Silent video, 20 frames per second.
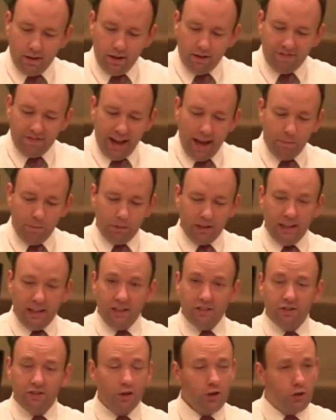
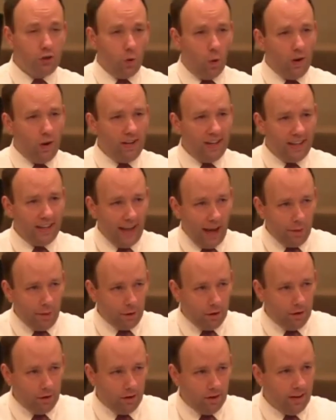families join
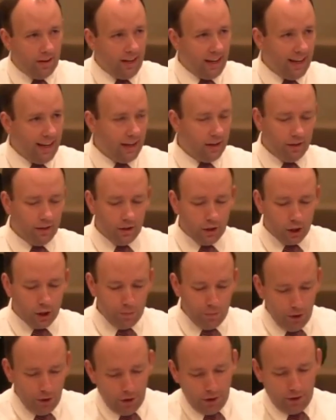together in
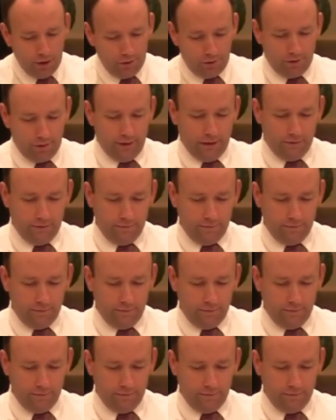communities.